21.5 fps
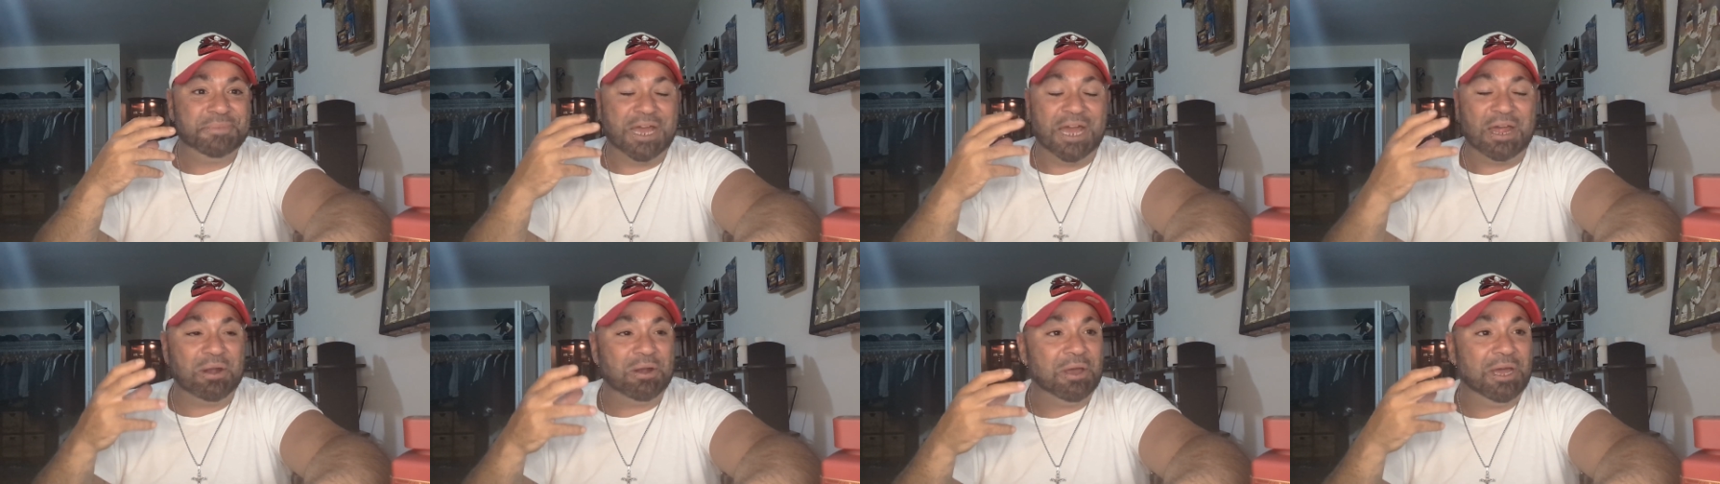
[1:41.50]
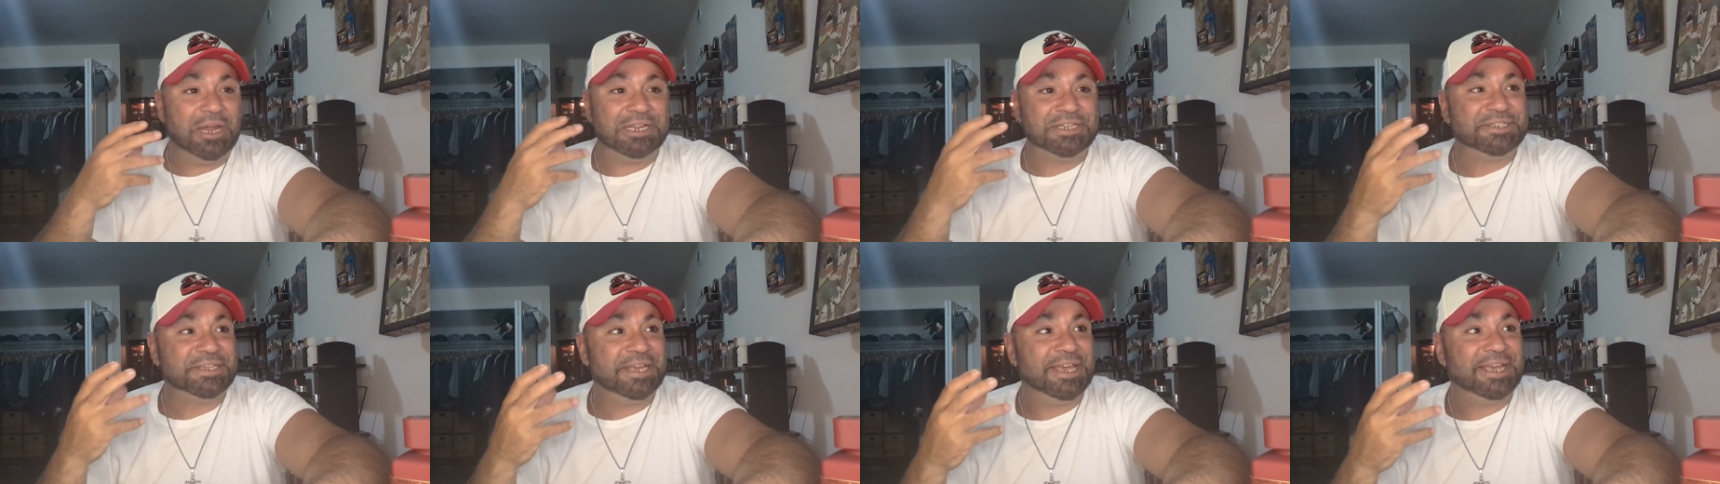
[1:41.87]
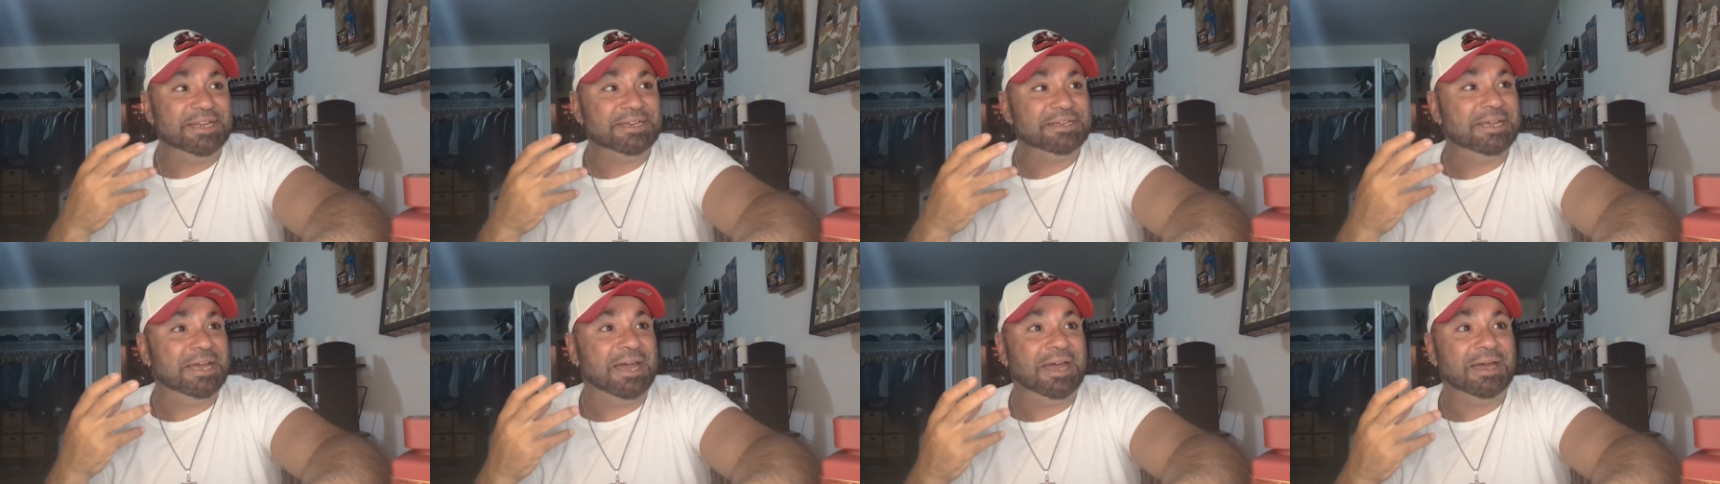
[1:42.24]
I don't know how to say
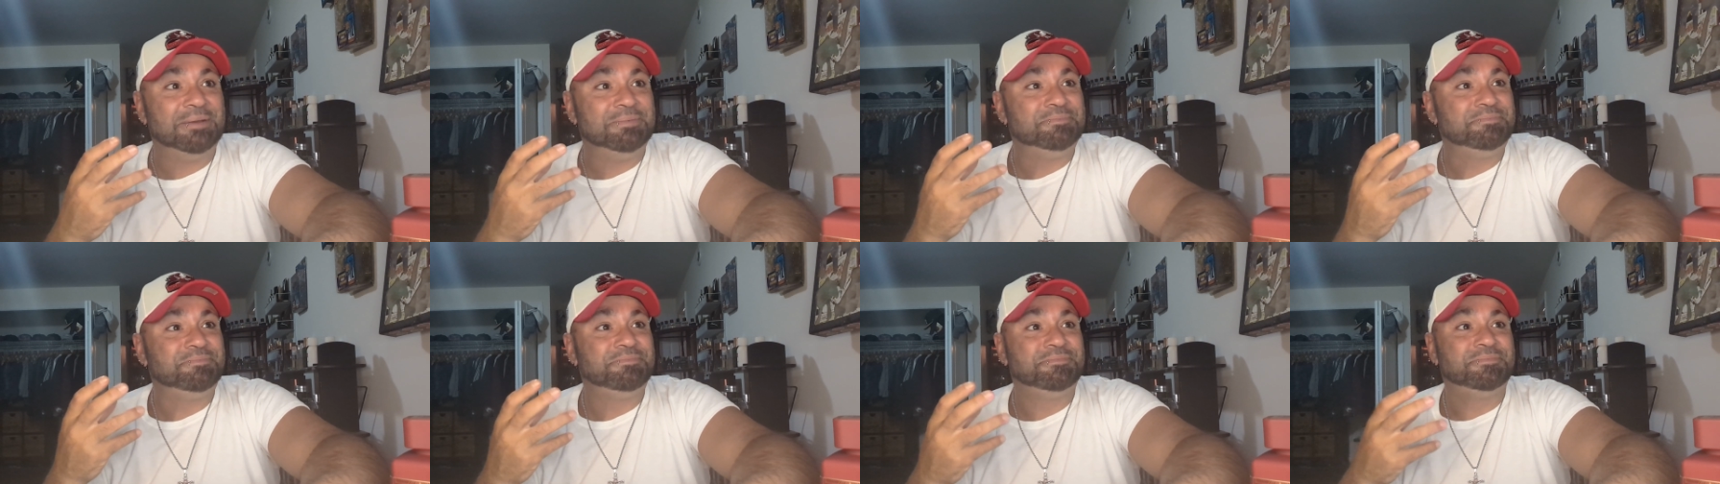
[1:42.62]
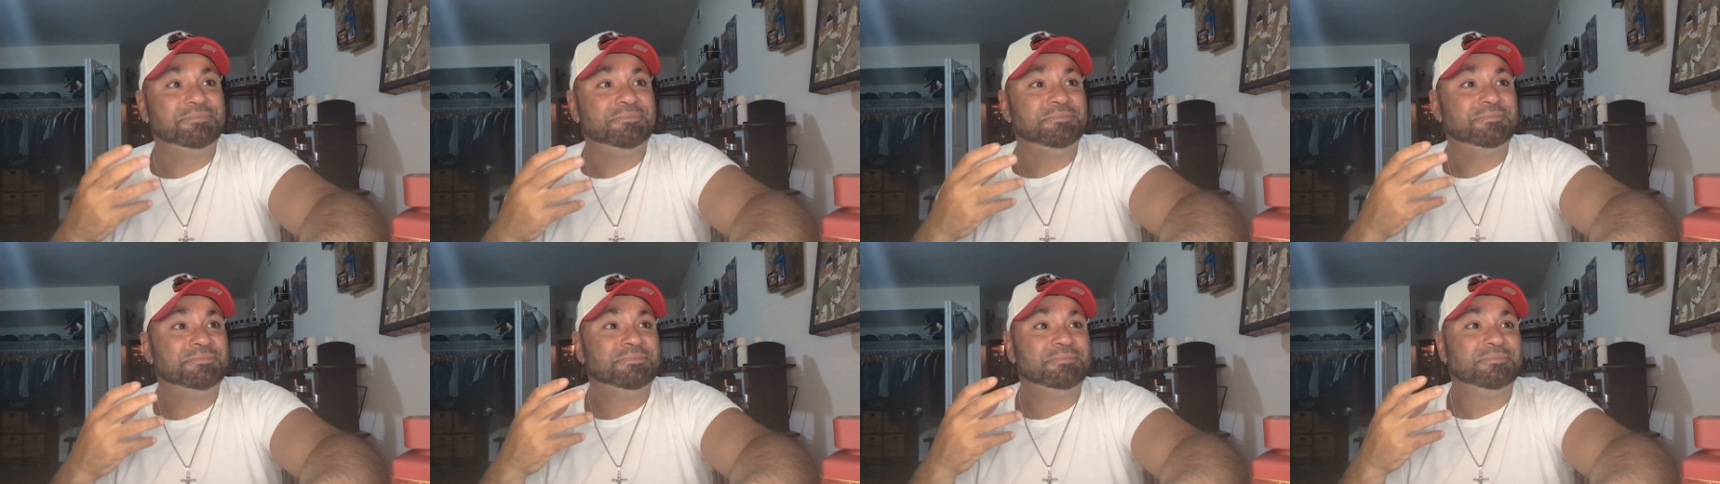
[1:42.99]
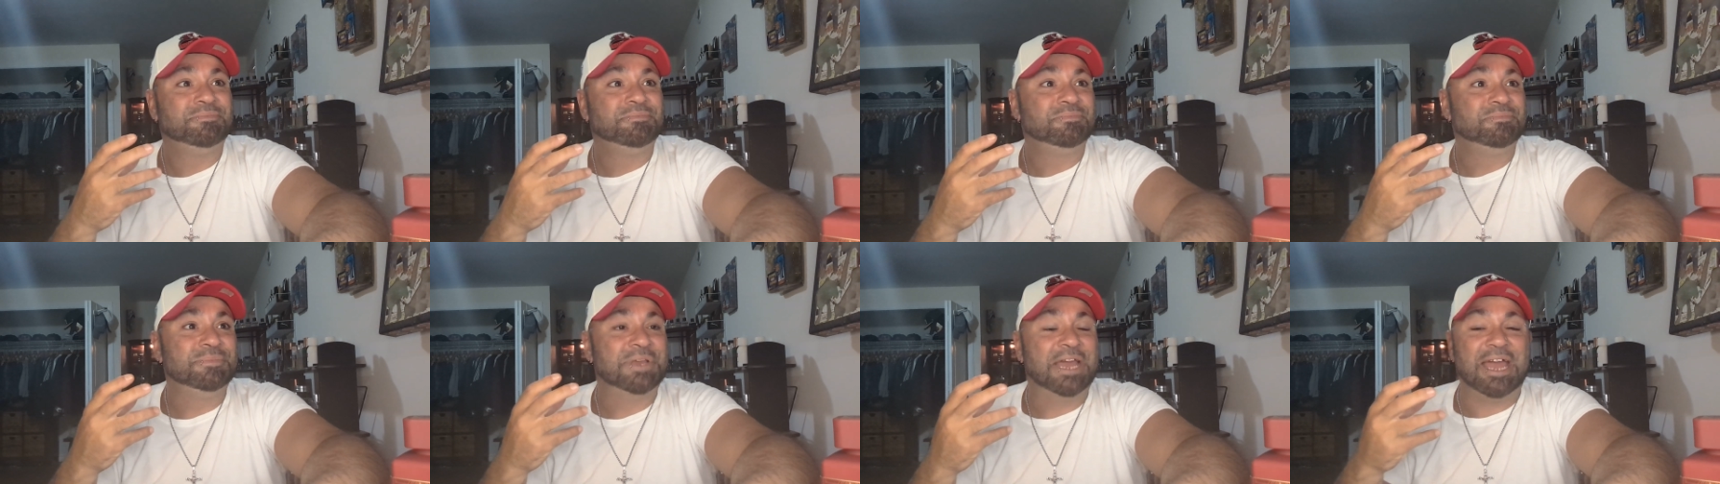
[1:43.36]
it, uh,
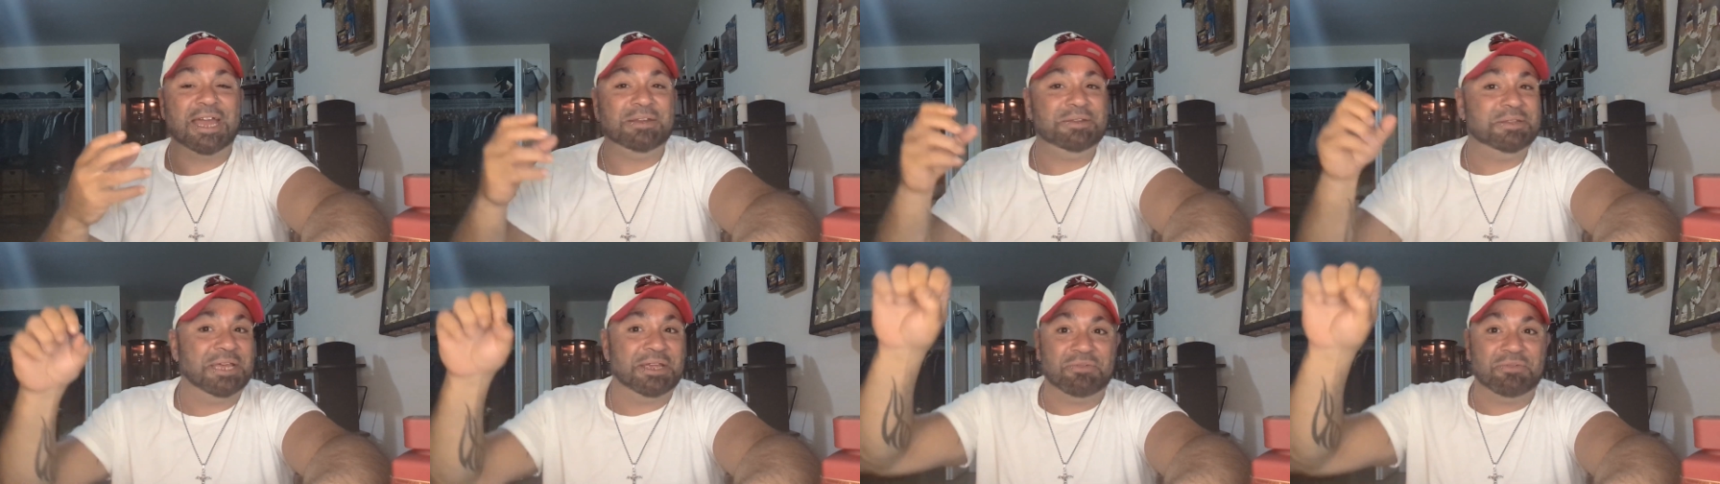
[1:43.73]
had